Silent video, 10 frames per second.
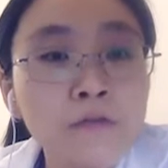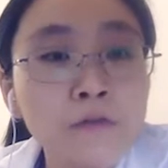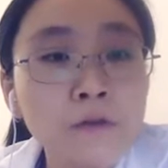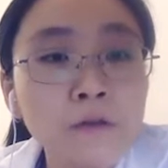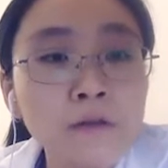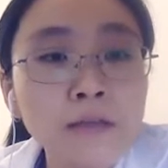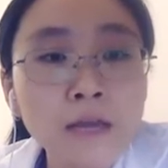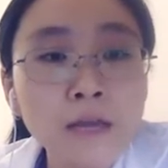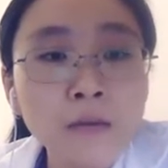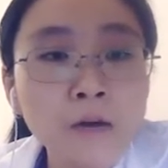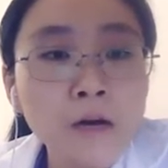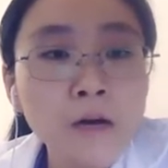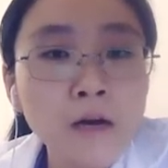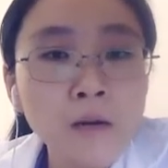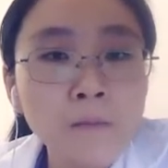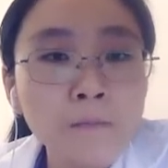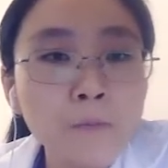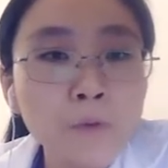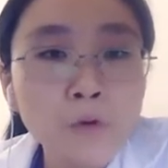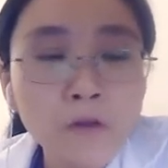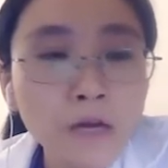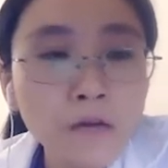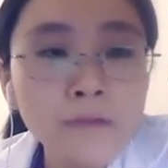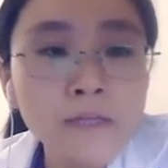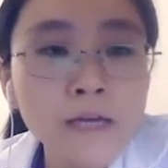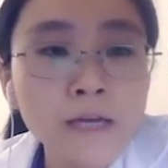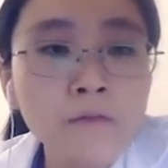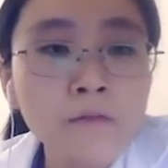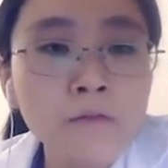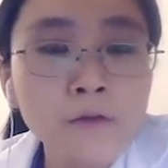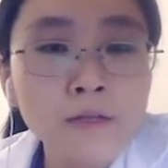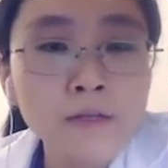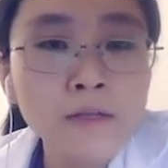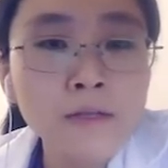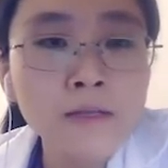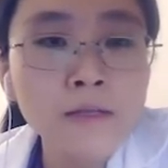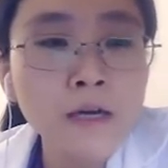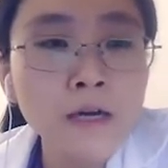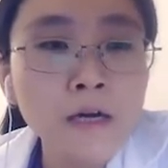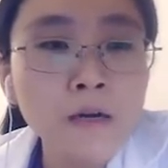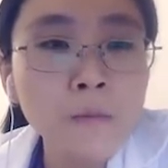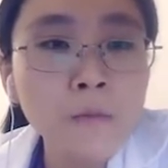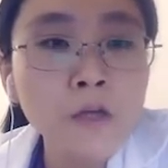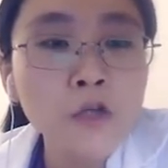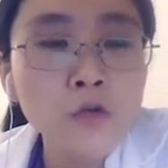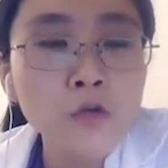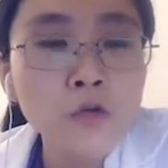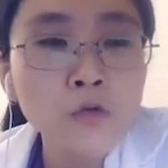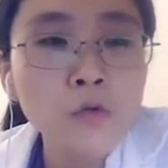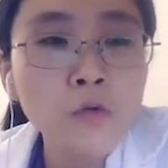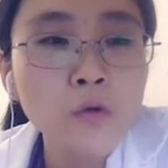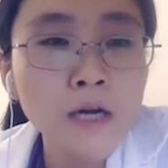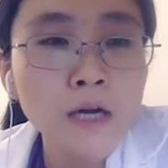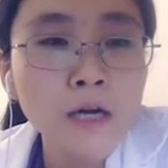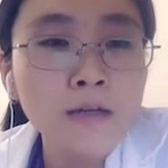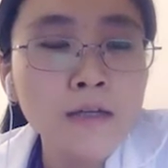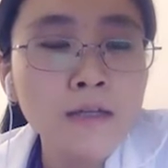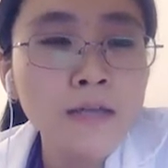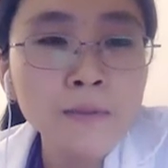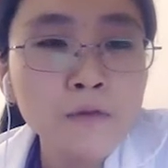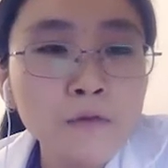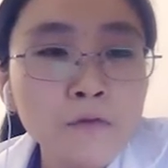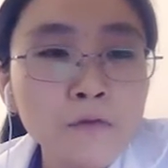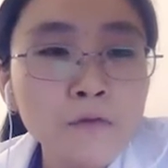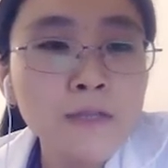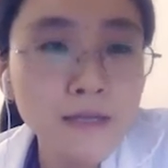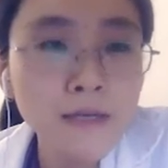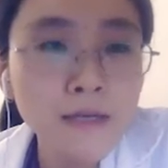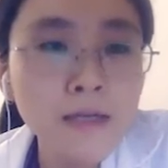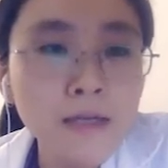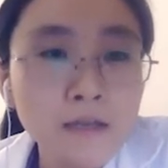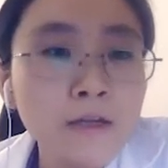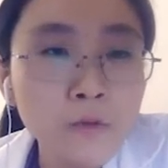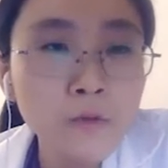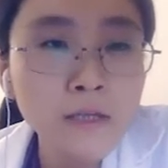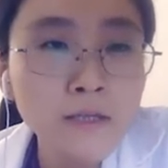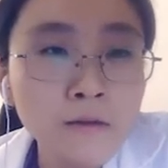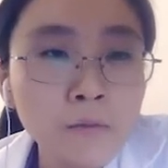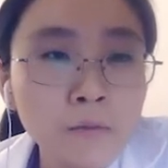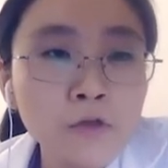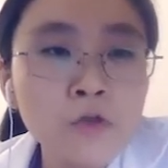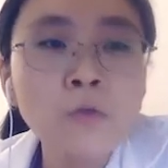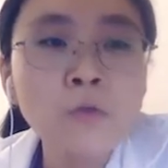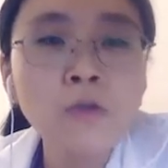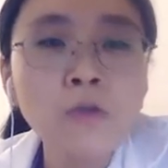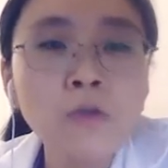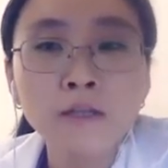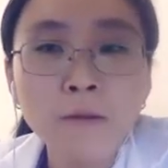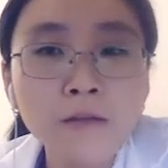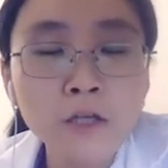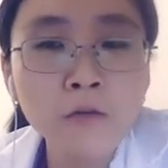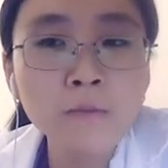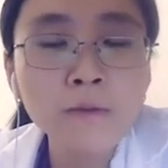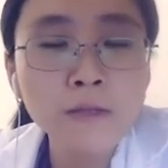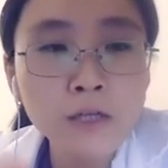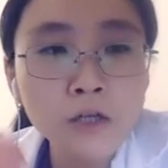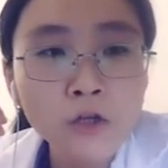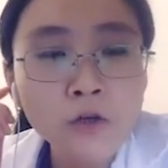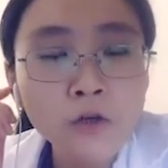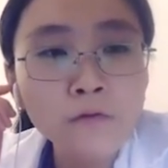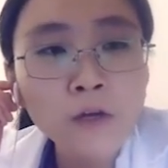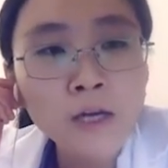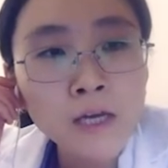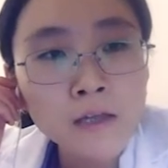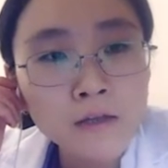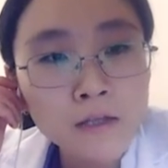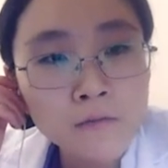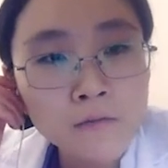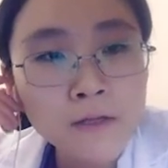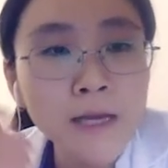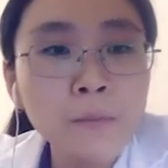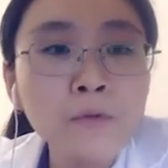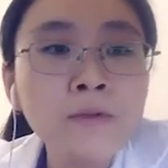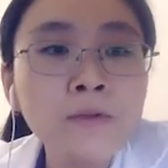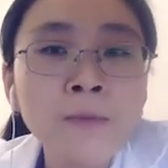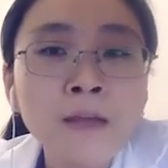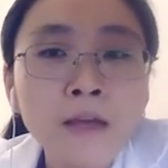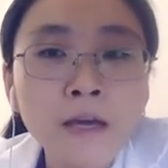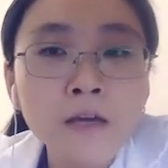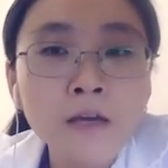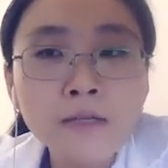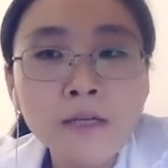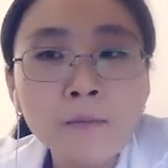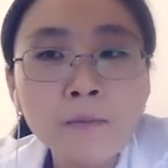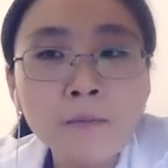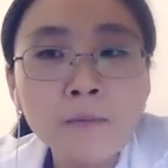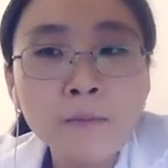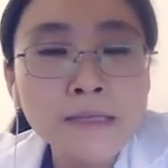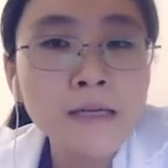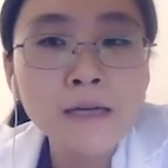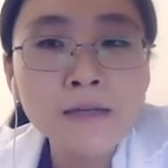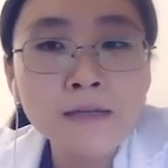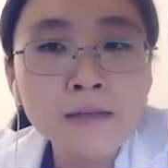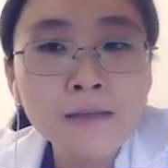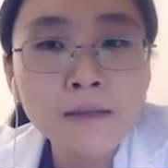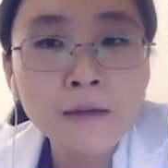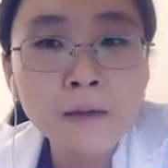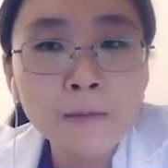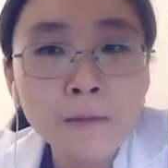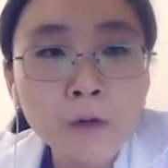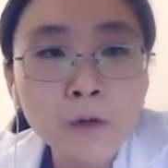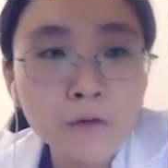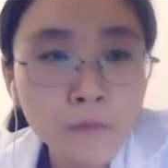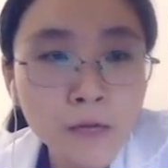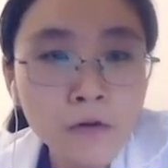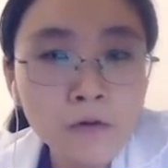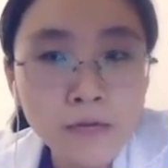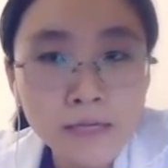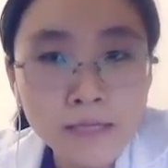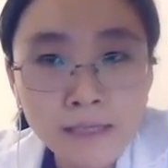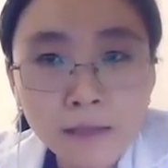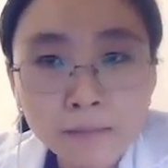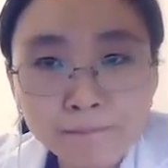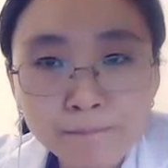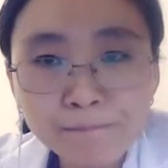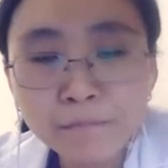of the same profile of DNA versus new types of cfDNA that's released in the bloodstream. We looked at the methylation signature of the different samples, and using a PCA analysis of the microarray data,